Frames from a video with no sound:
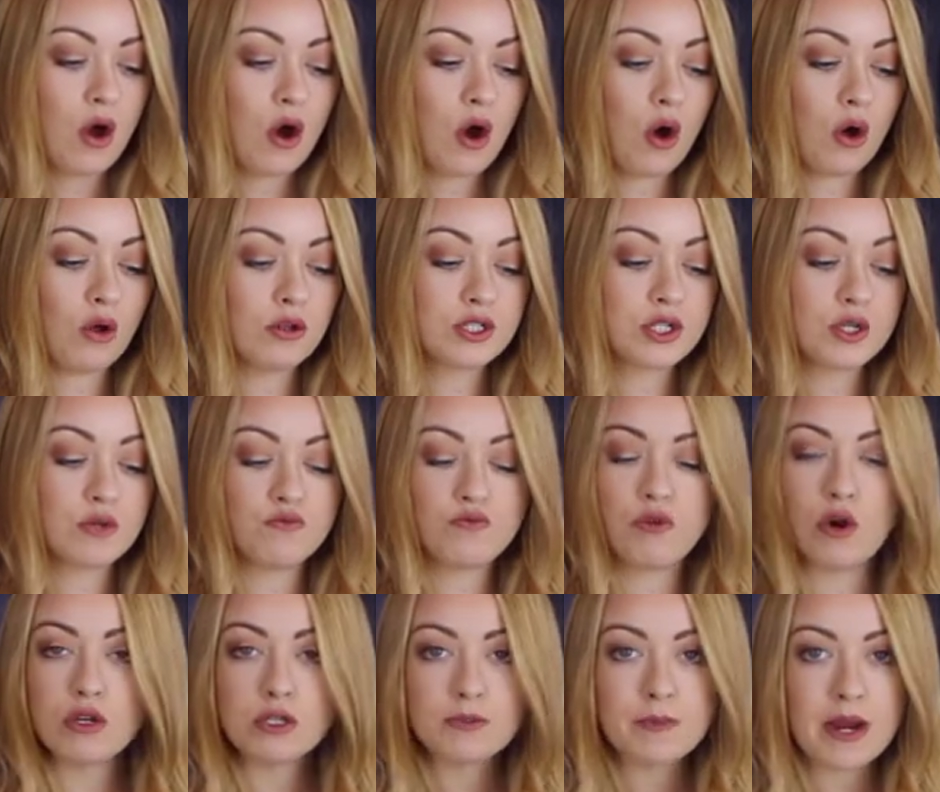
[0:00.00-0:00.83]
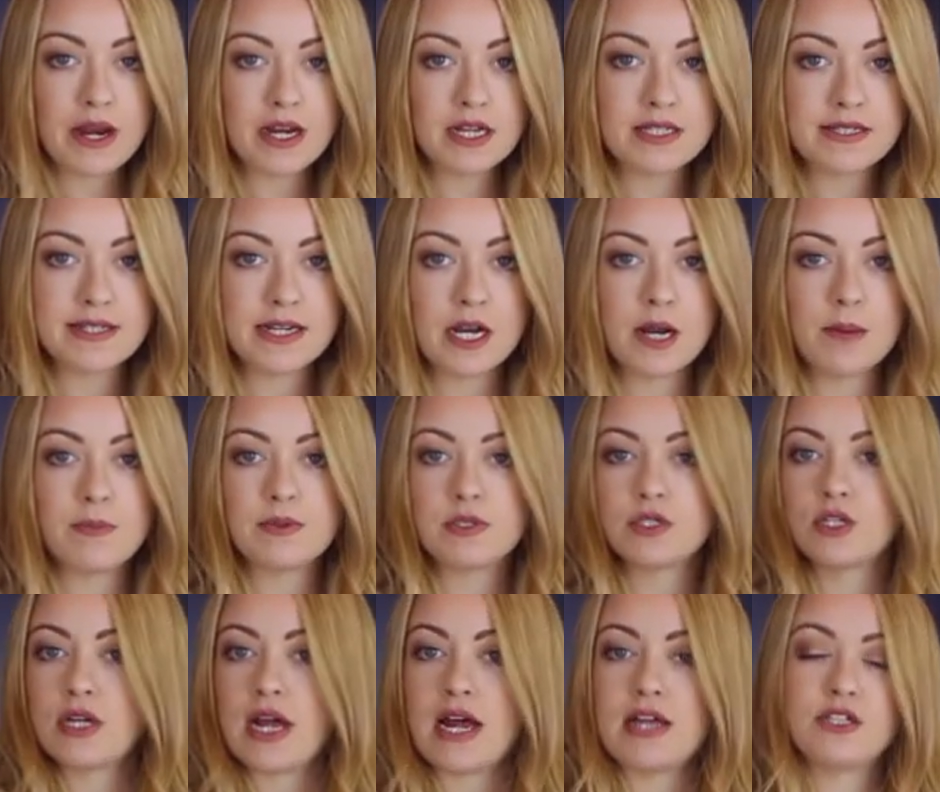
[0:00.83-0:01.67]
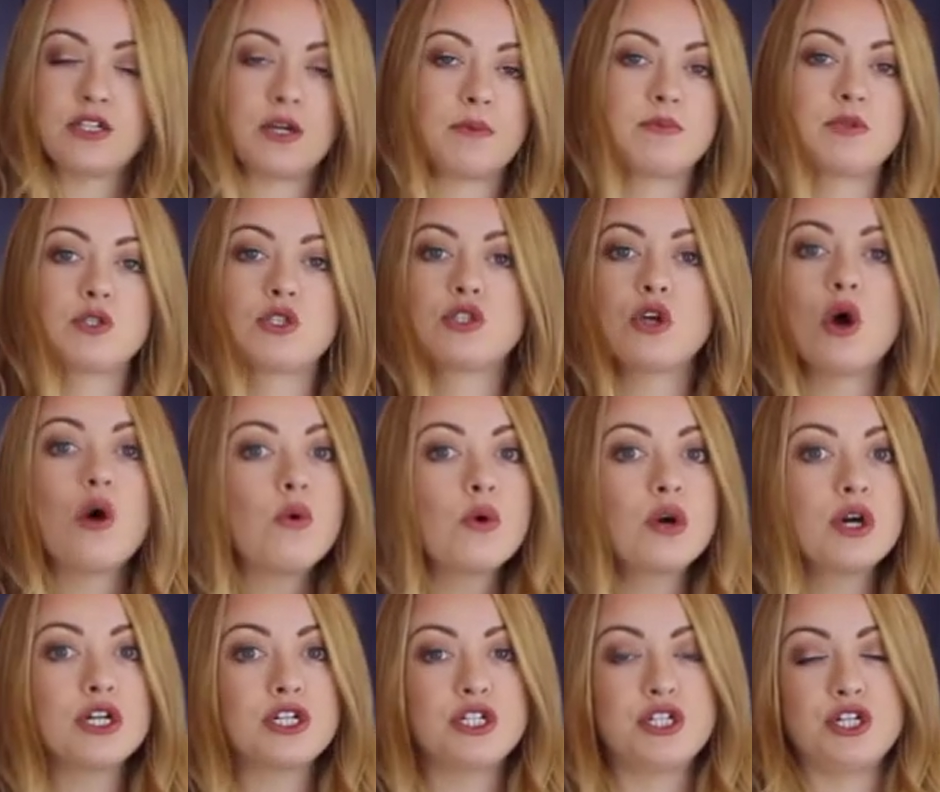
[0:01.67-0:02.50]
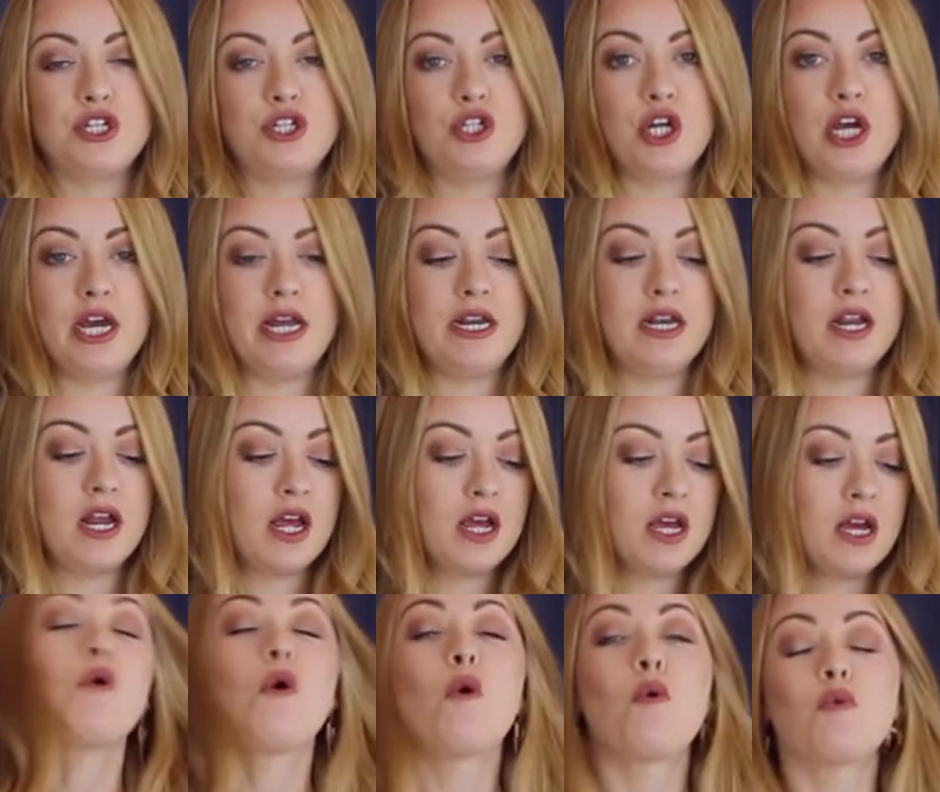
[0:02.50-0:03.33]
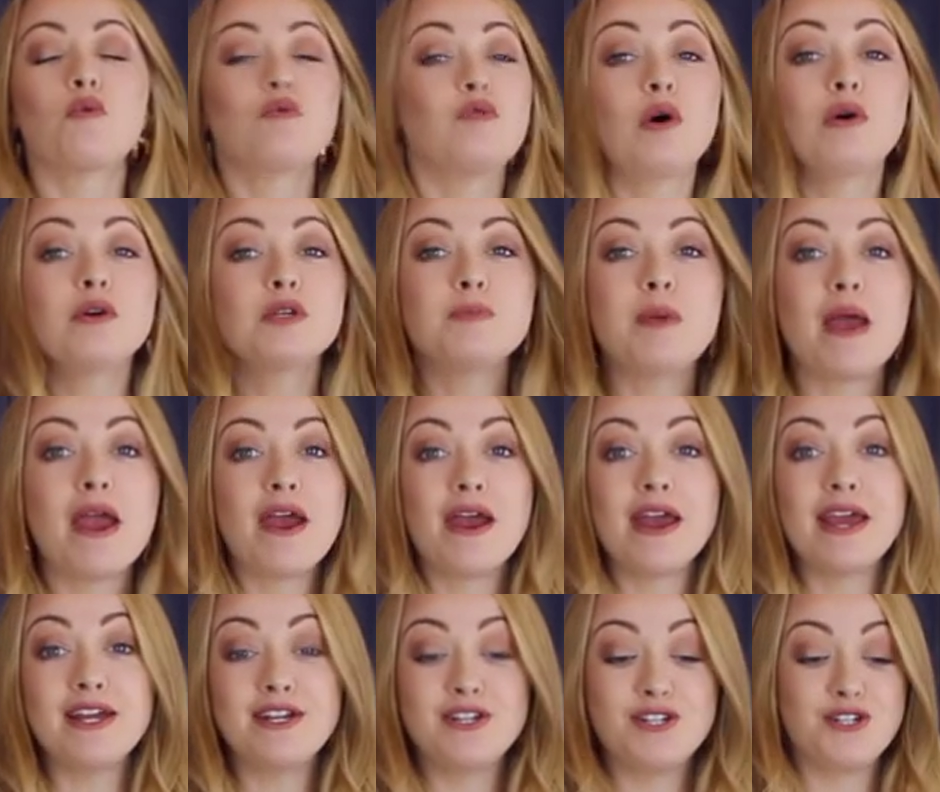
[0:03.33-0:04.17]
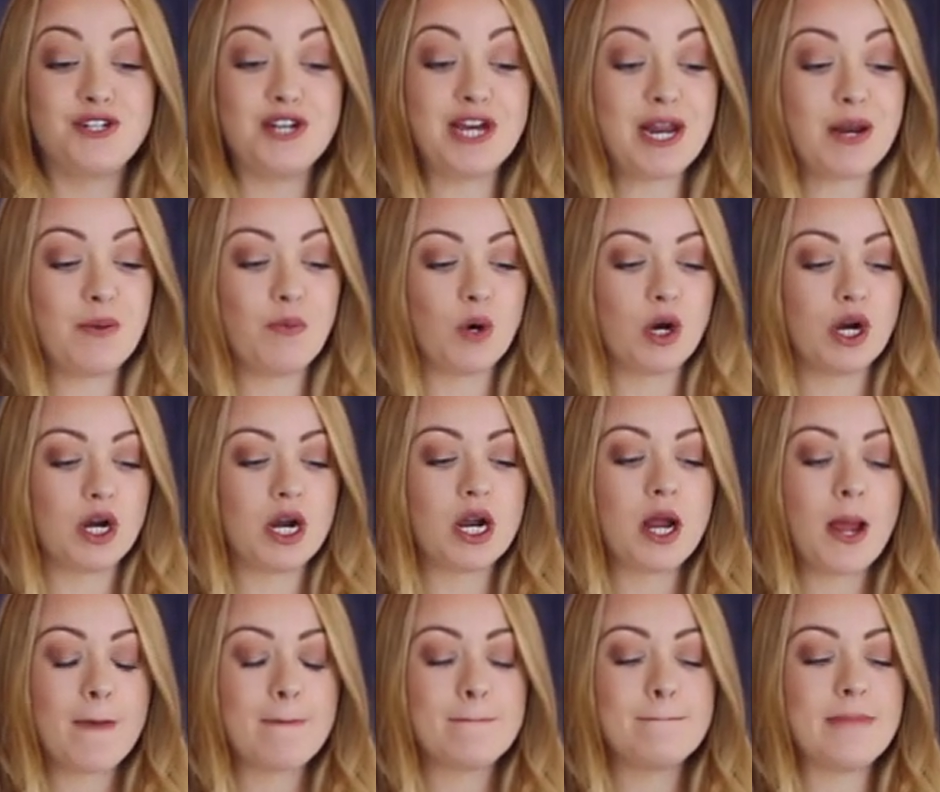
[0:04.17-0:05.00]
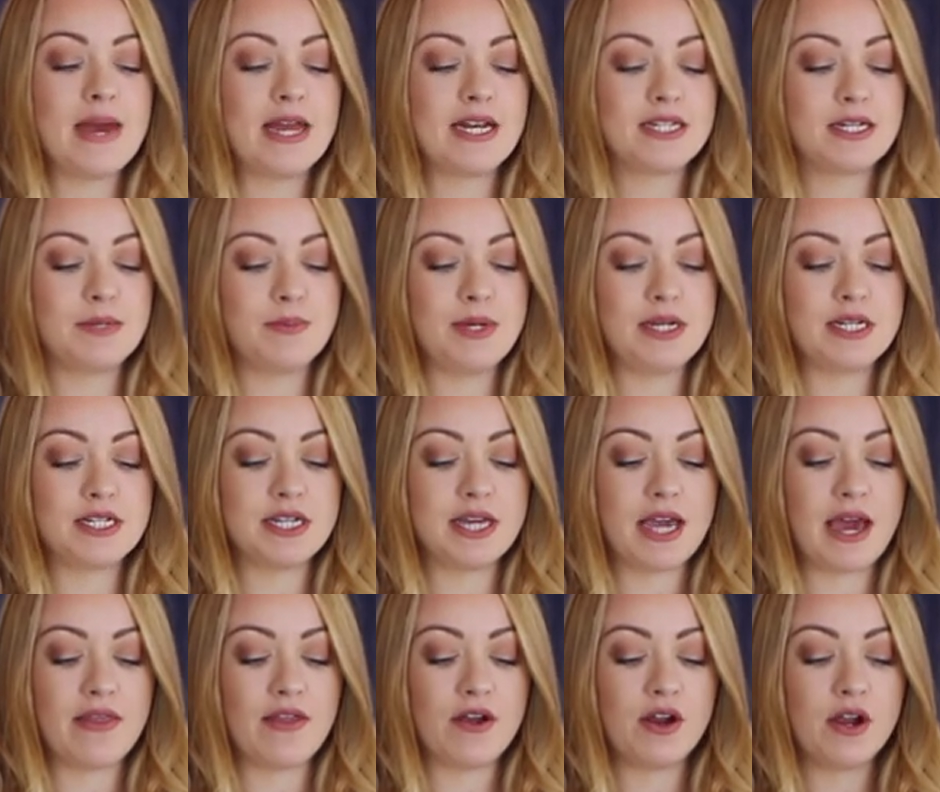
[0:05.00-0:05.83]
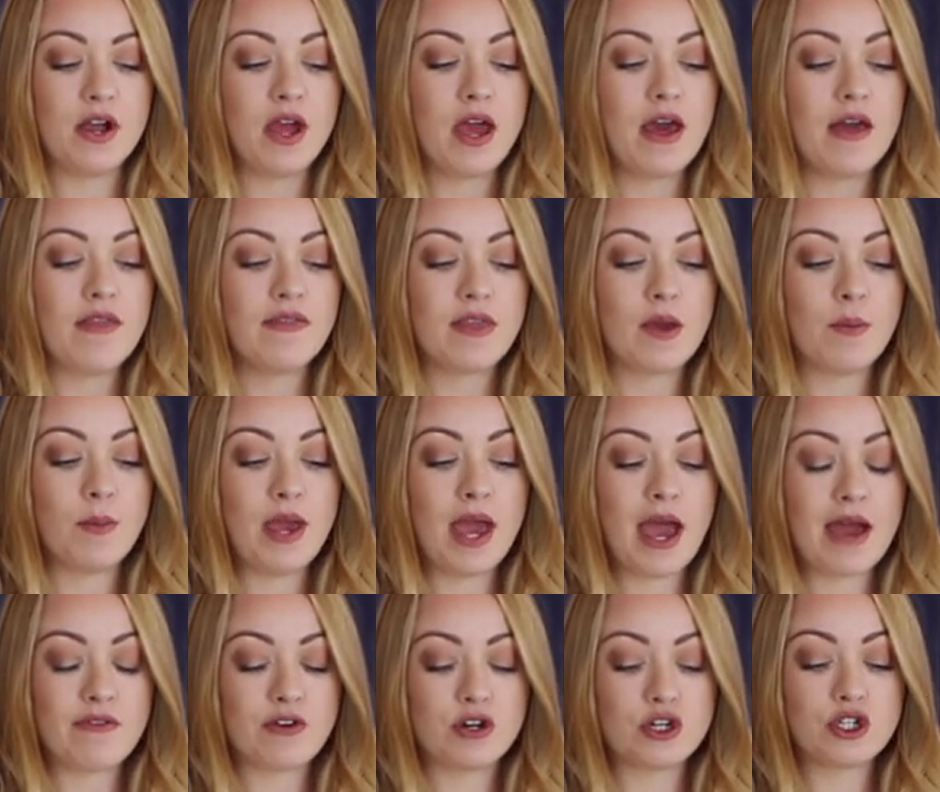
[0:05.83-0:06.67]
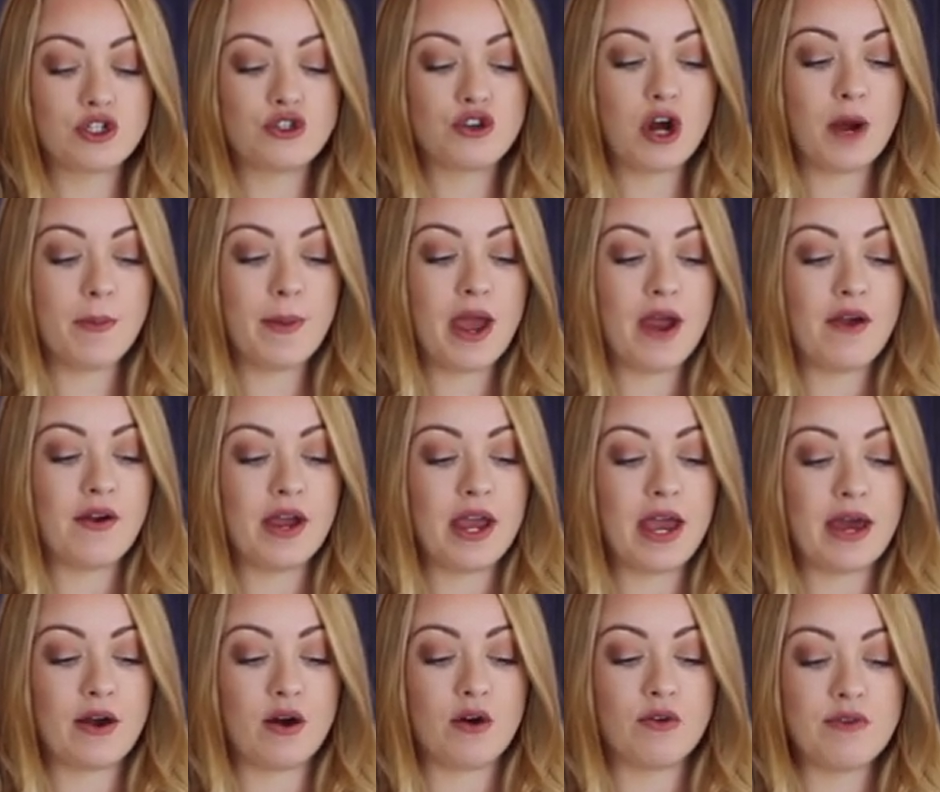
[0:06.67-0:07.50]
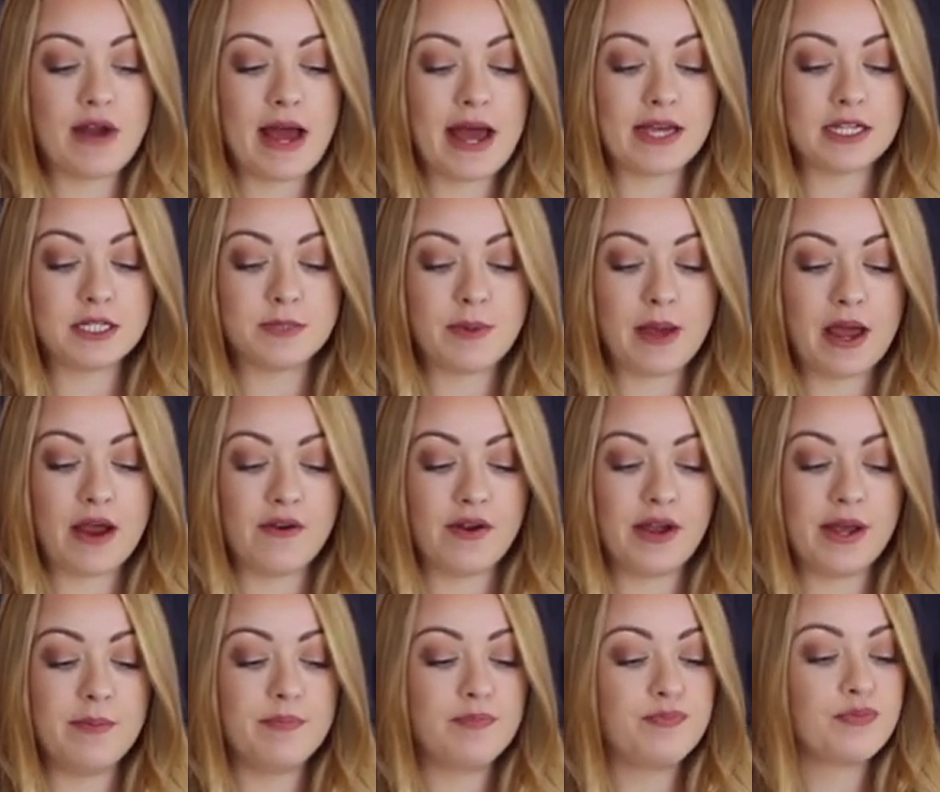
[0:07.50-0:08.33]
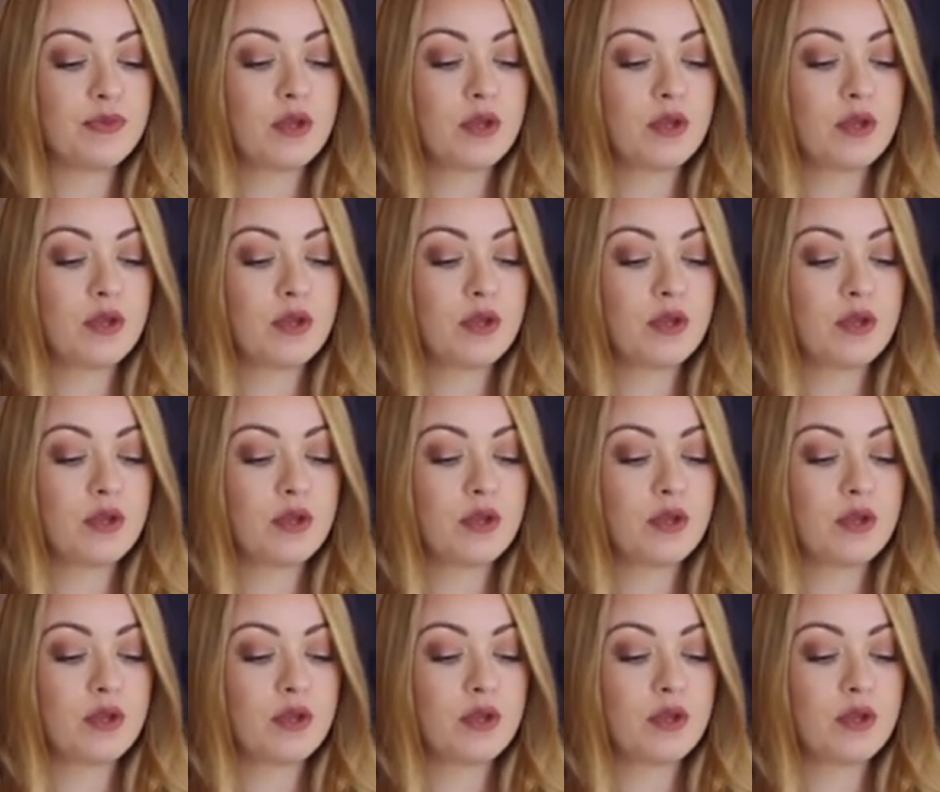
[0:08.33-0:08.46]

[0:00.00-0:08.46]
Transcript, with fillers: Also, rosemary syrup stands up so good to gin. Rosemary and gin were meant to be together. Then we have our strawberry and our raspberry.